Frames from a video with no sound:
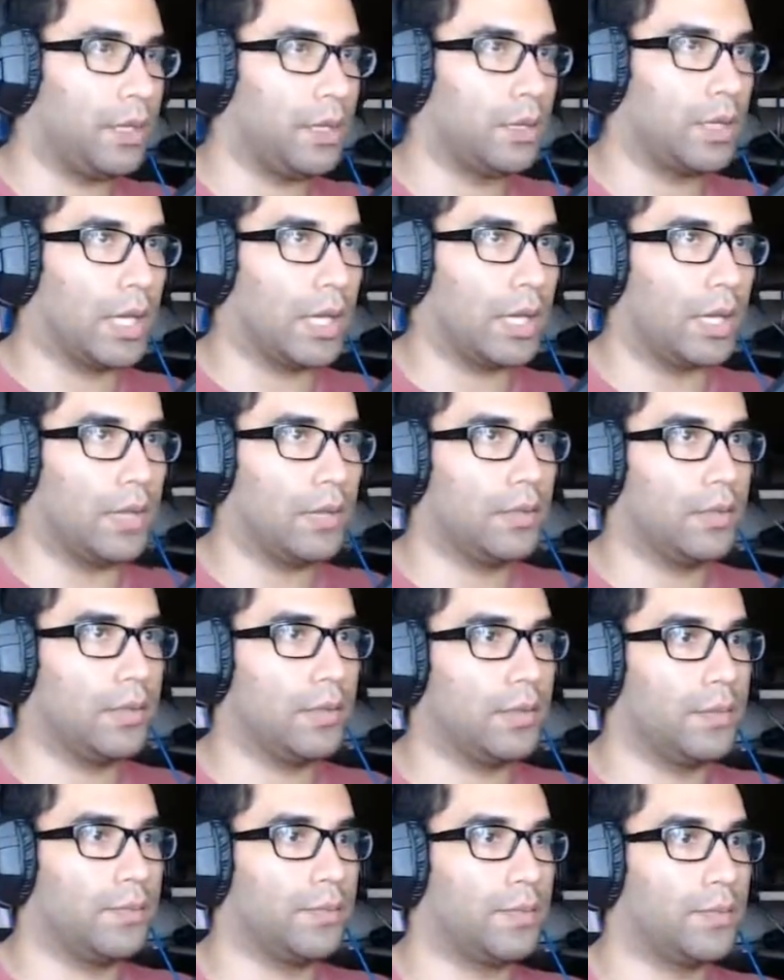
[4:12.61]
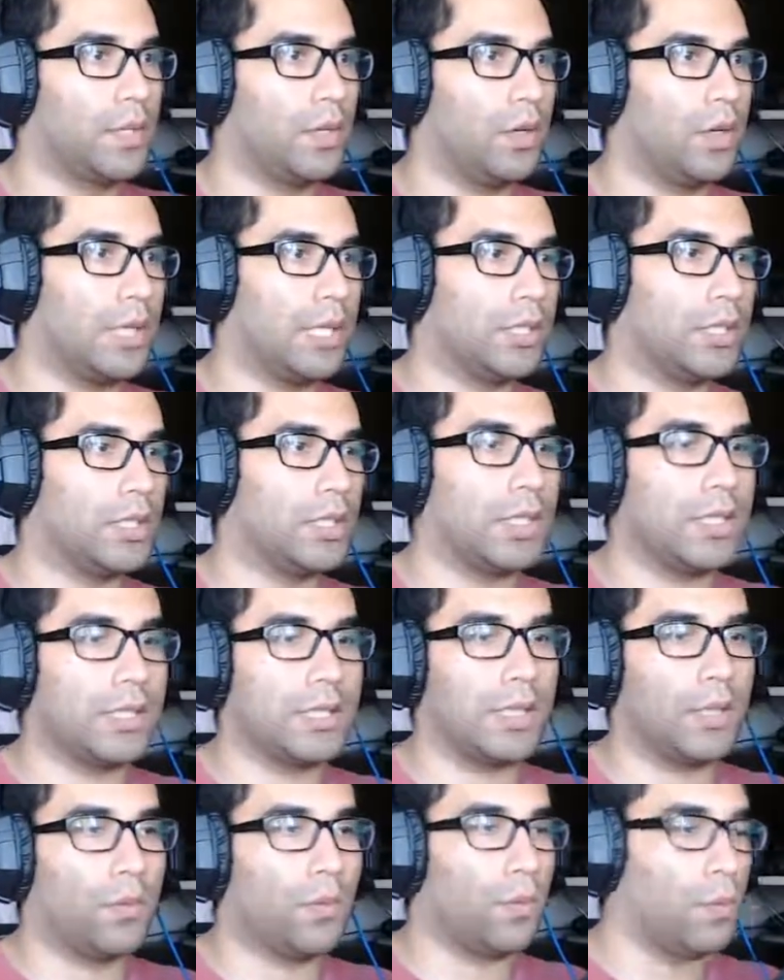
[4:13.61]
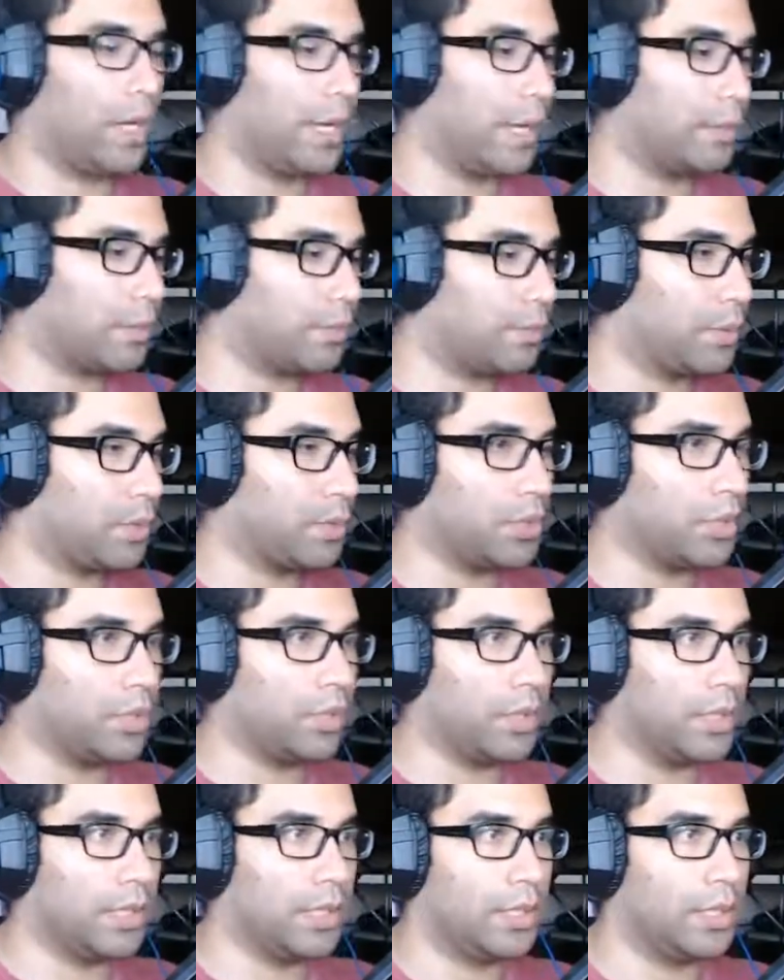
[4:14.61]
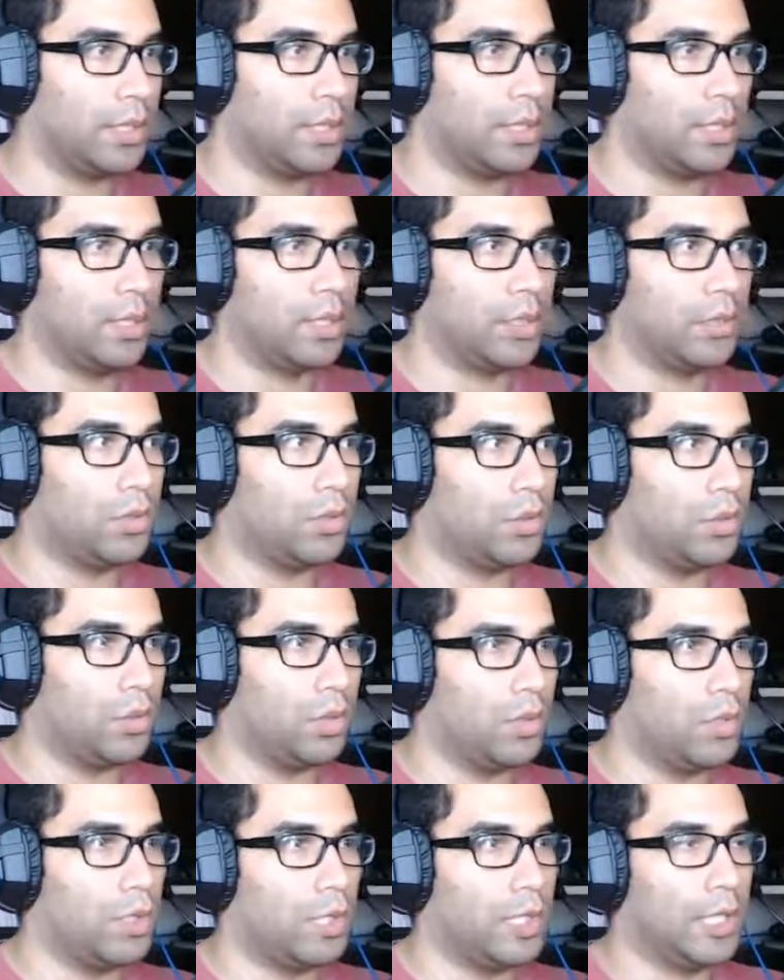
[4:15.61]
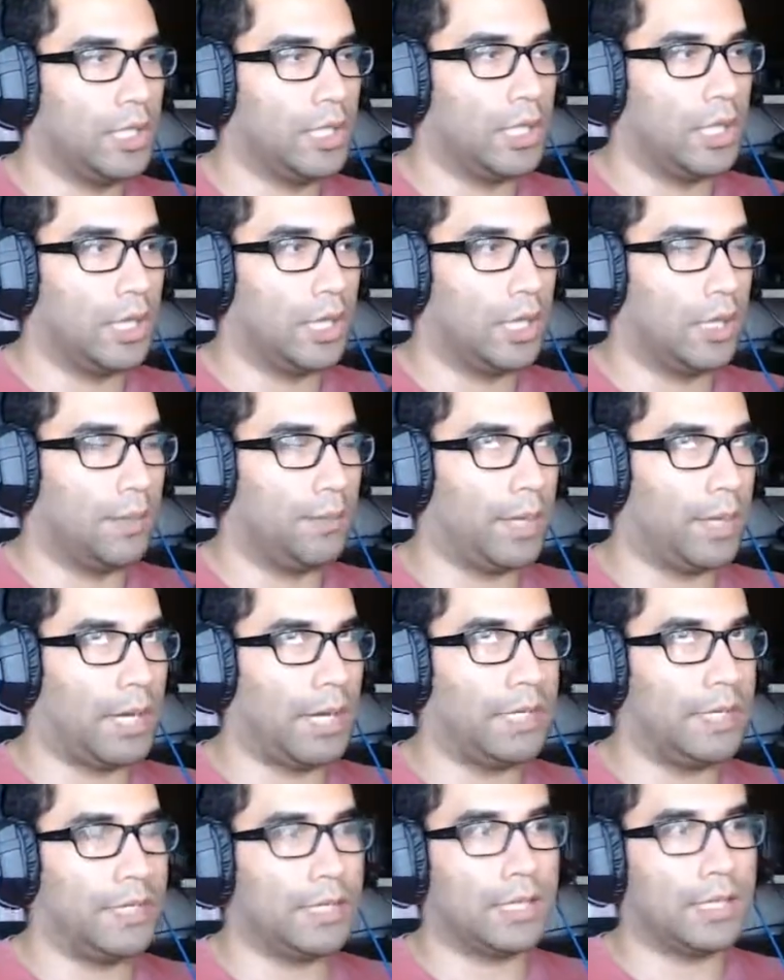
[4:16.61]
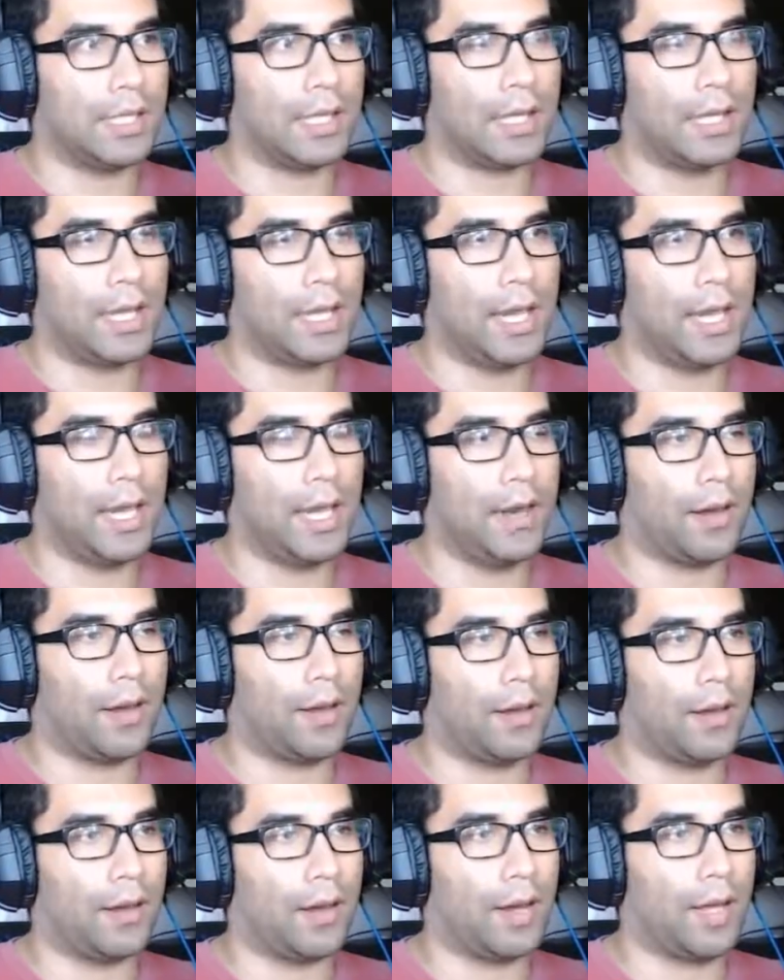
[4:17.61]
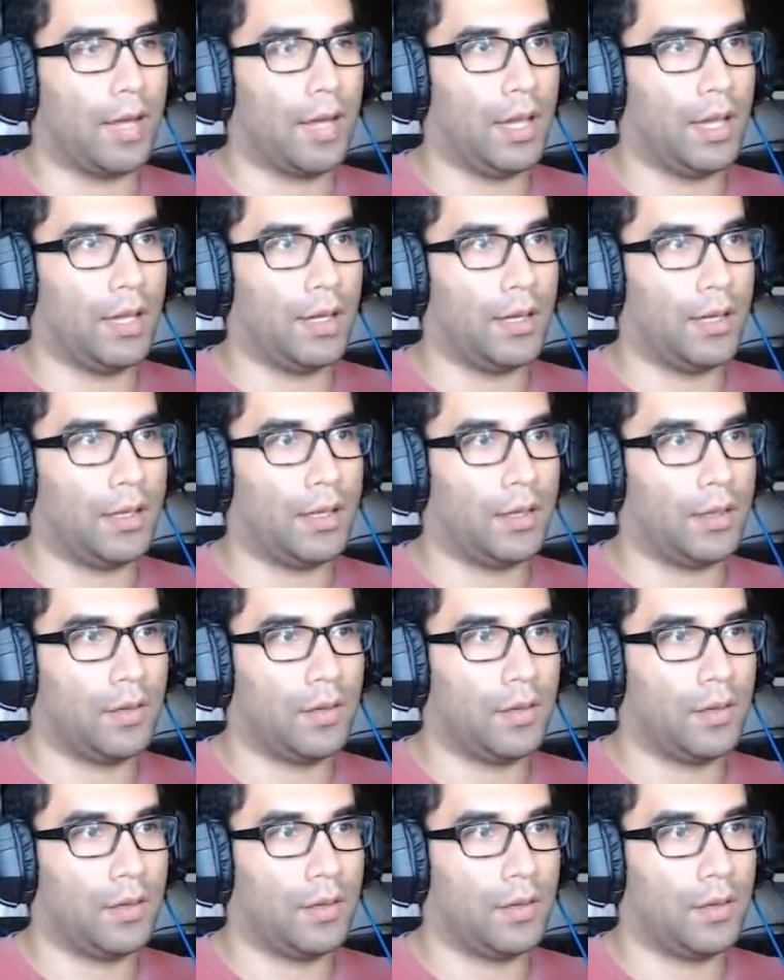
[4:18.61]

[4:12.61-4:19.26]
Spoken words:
Okay. Okay, so this is the way I'm supposed to do it. Cool. I need to get hair and...